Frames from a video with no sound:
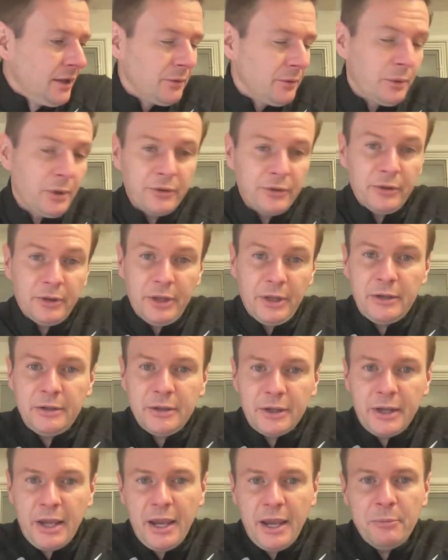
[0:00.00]
Well, the
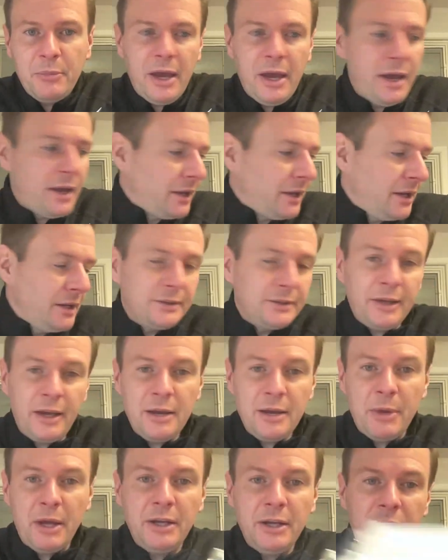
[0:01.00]
letter came back, and at the
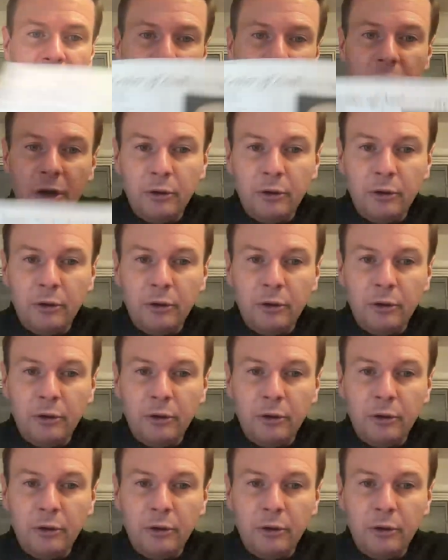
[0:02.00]
time I didn't